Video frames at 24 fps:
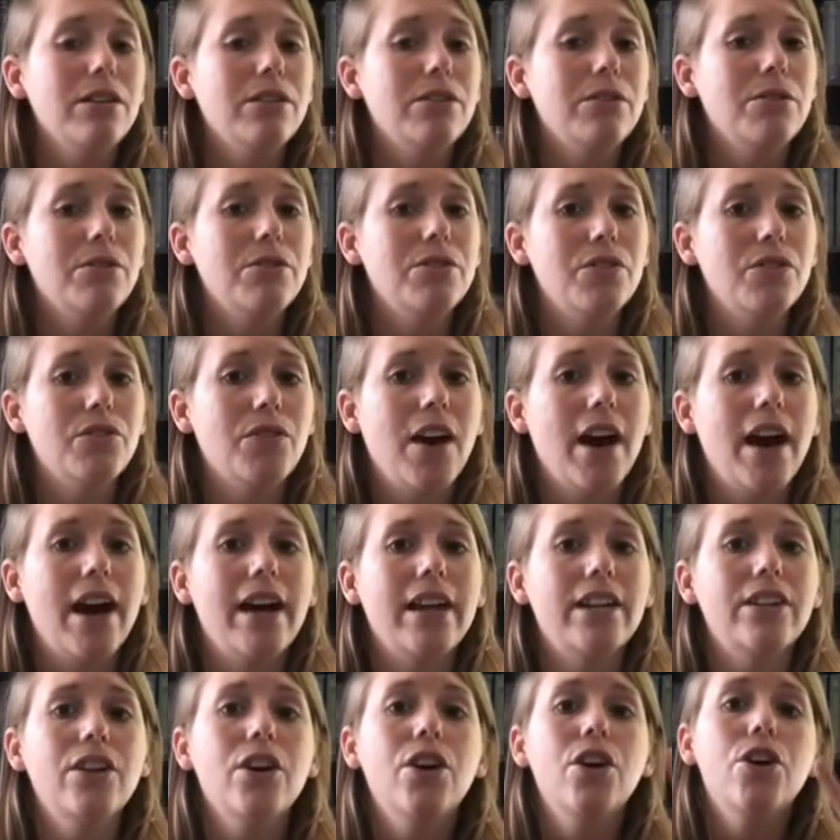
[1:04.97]
you to
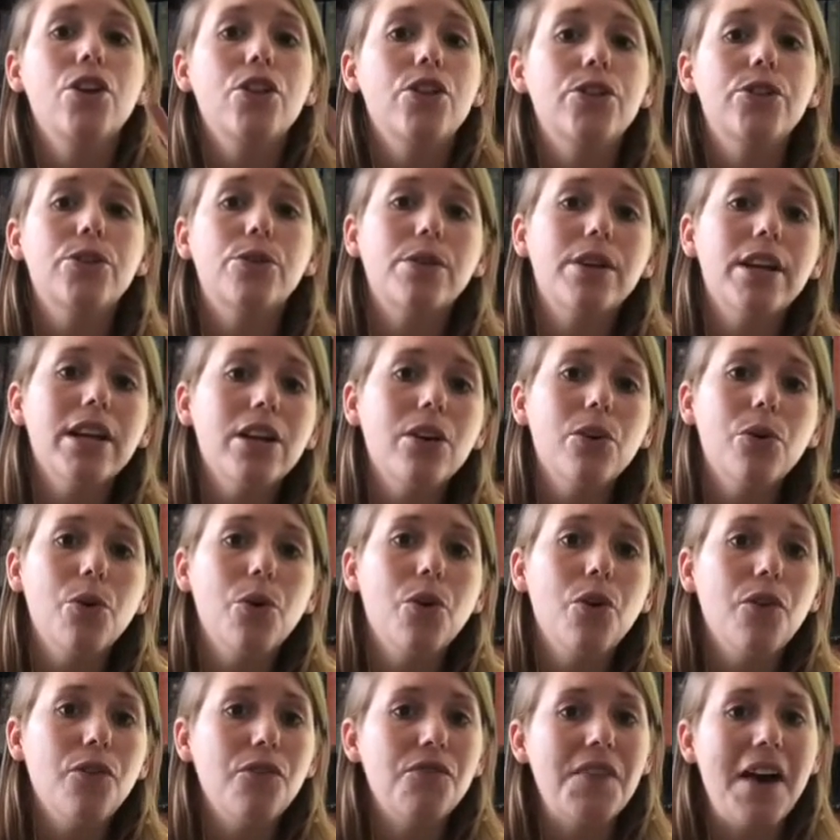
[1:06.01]
find 3
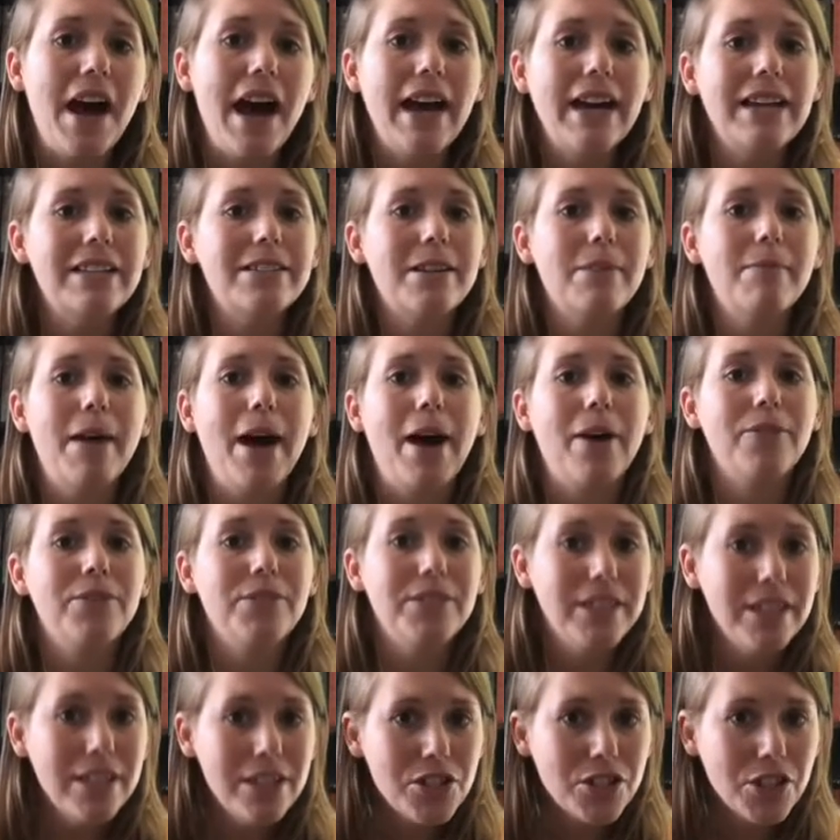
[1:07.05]
cool facts about
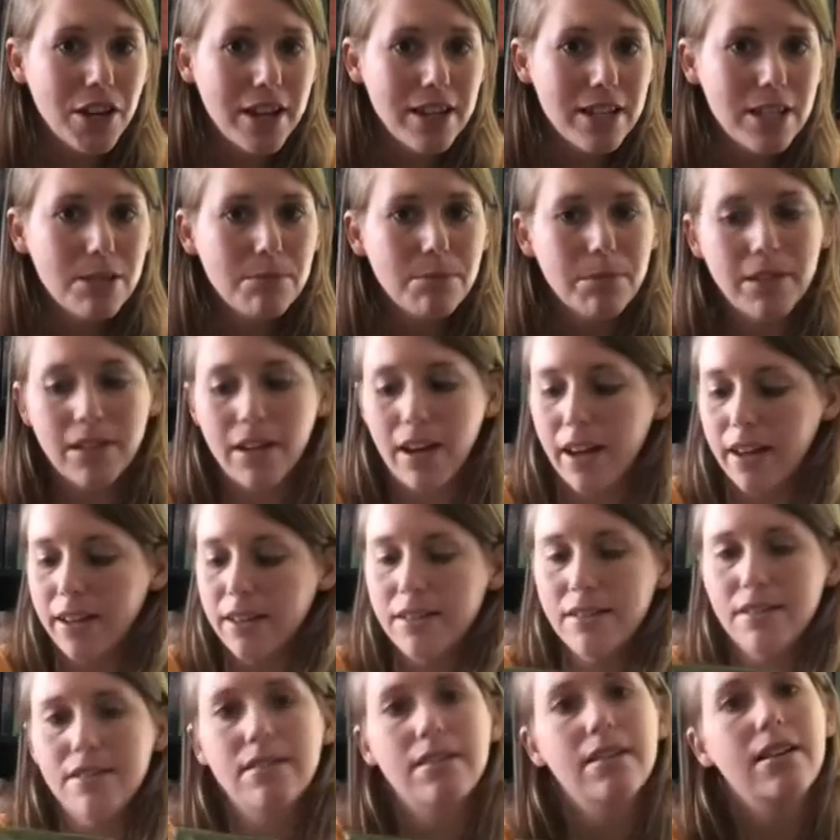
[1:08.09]
ninjas,
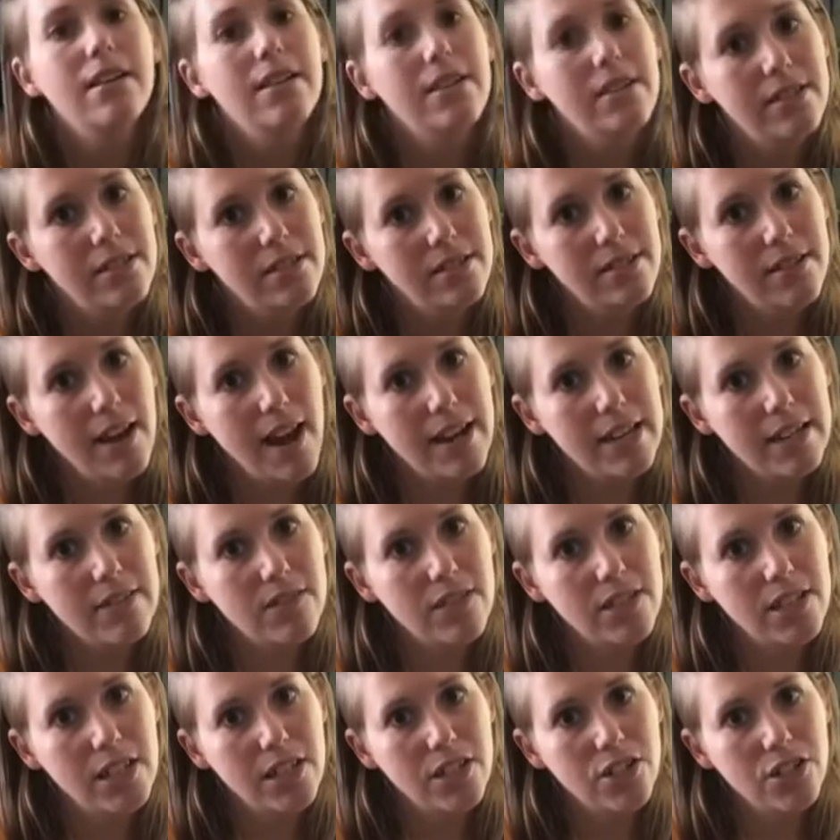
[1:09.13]
because Night of the
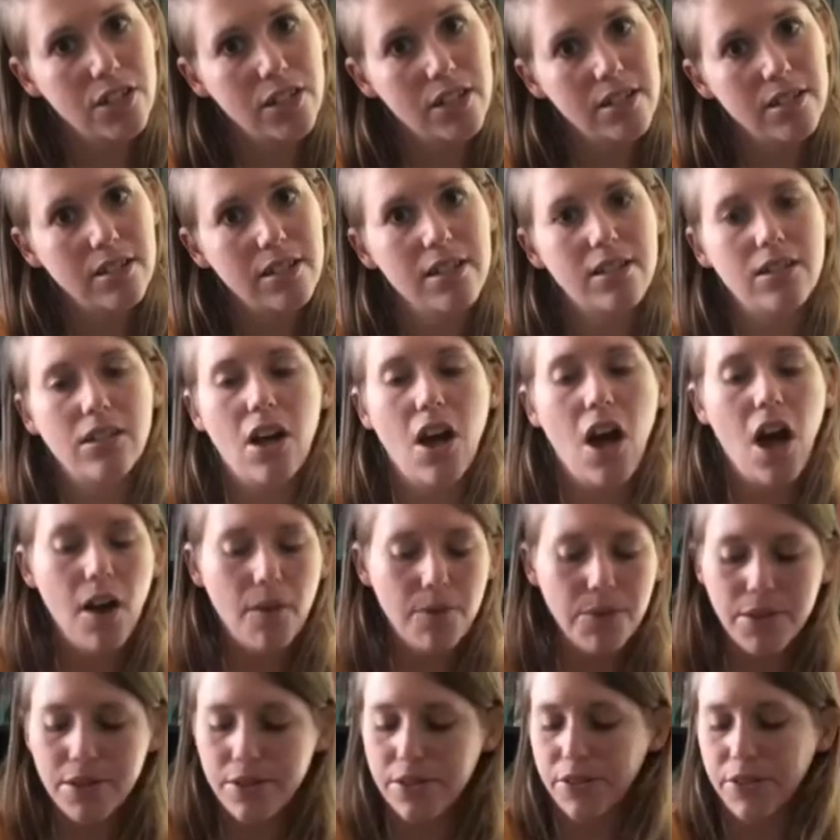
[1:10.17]
Ninjas is
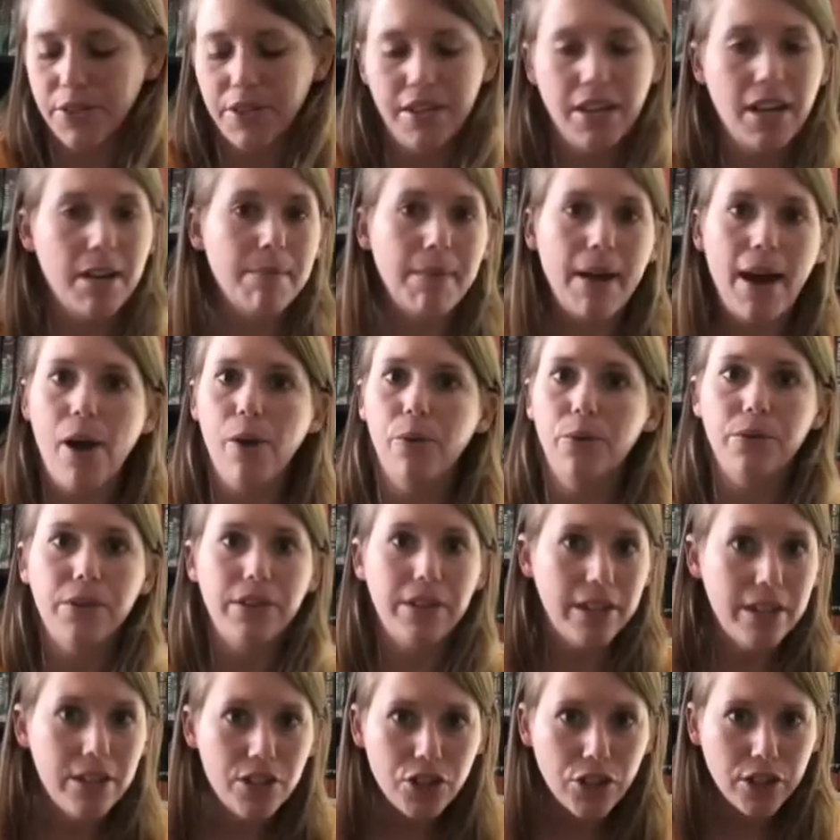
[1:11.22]
obviously about
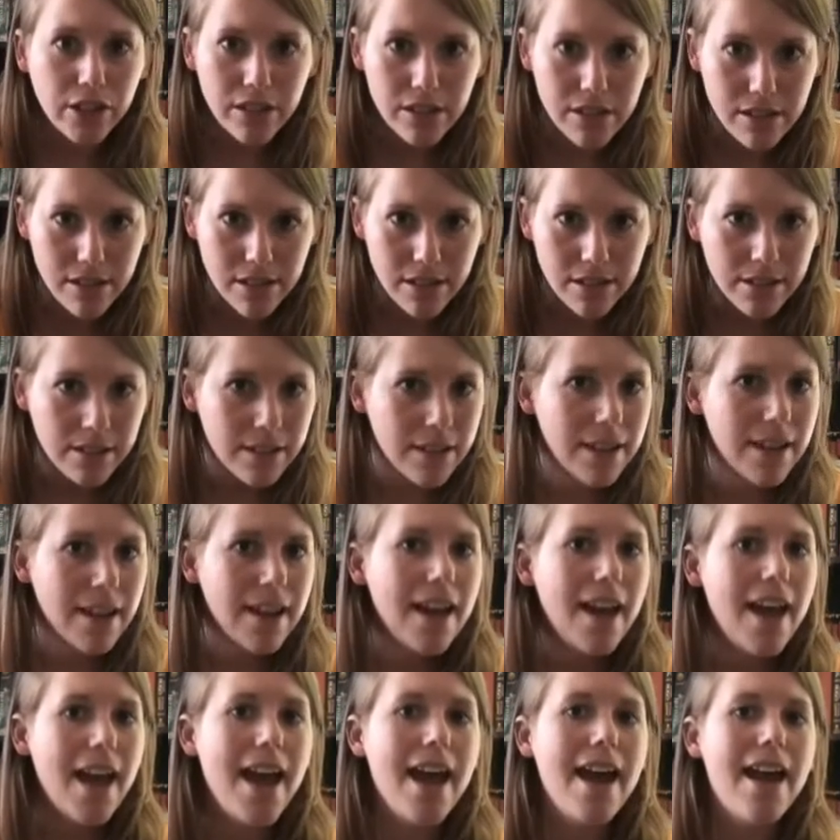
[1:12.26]
ninjas,
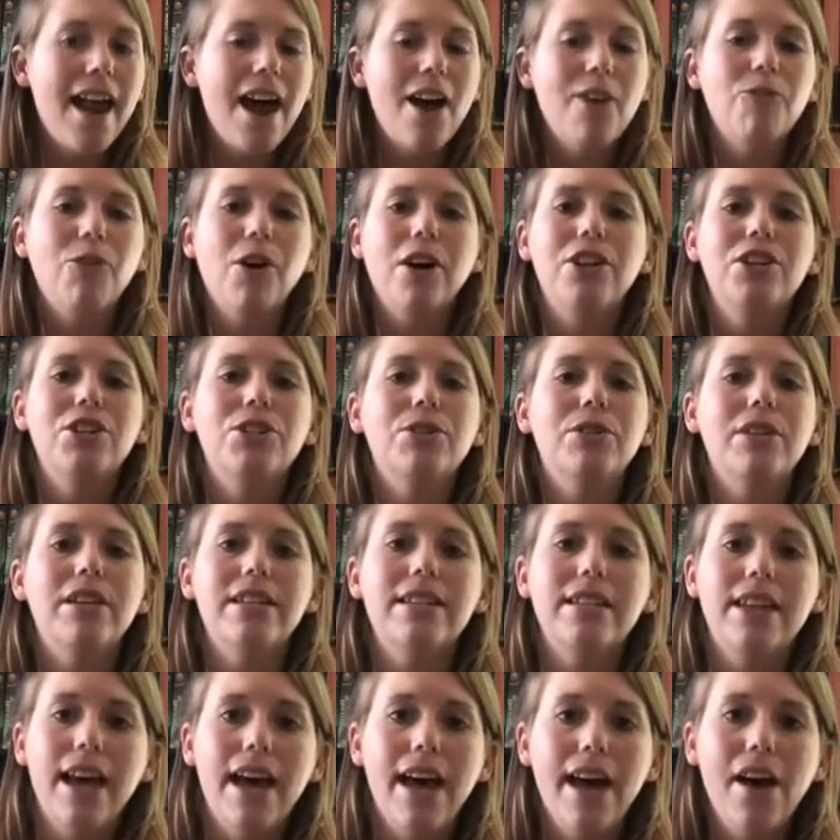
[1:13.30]
and I wanted you to
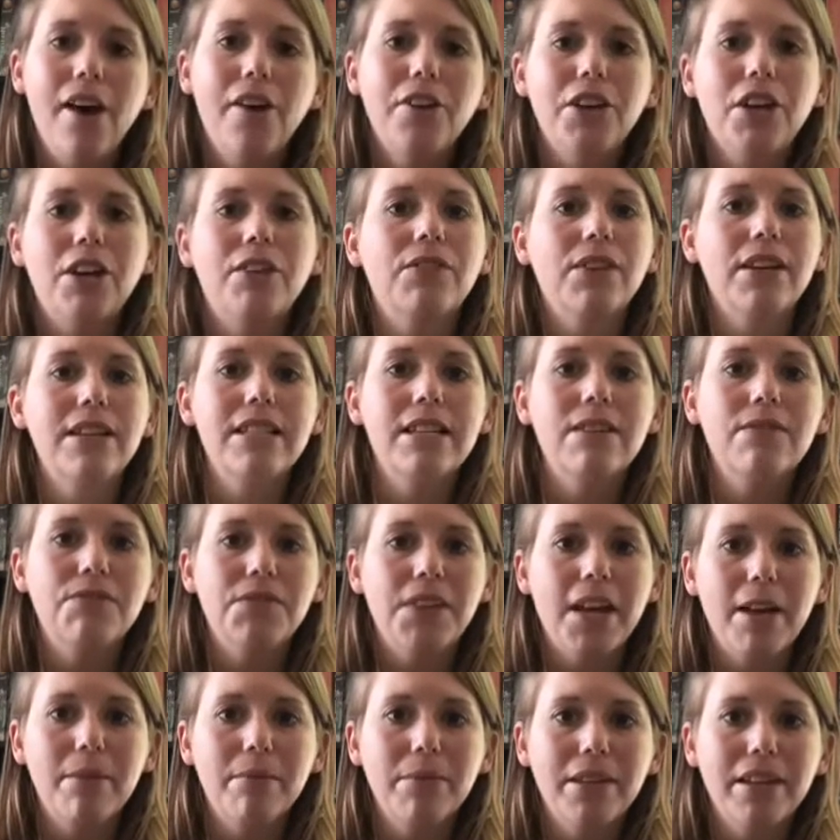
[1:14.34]
tell your friends and
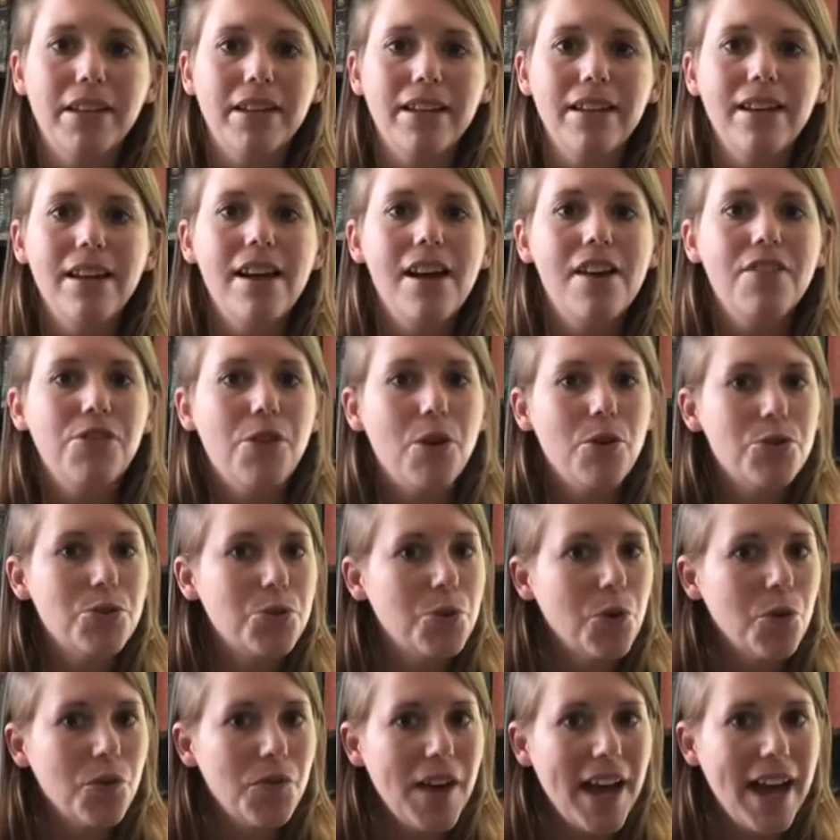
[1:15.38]
family those
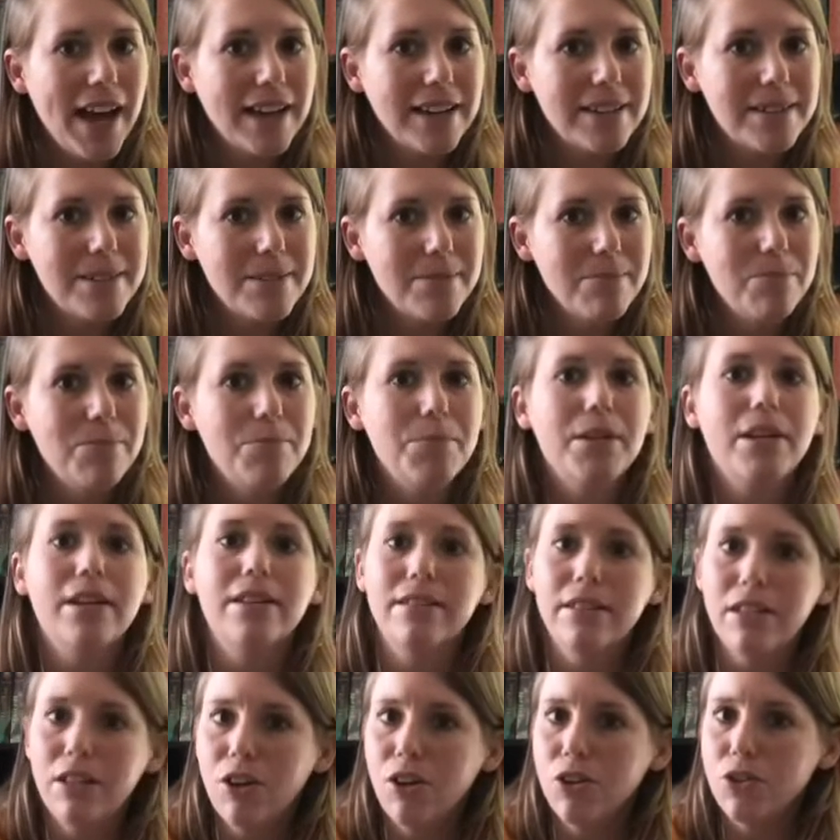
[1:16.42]
cool facts, because
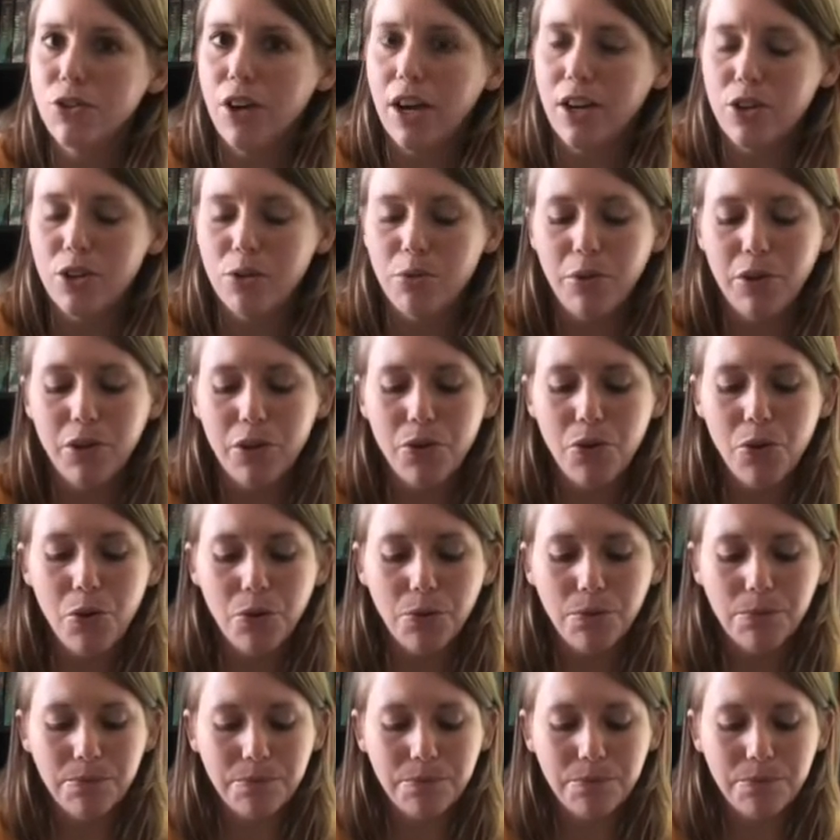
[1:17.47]
ninjas are actually really cool.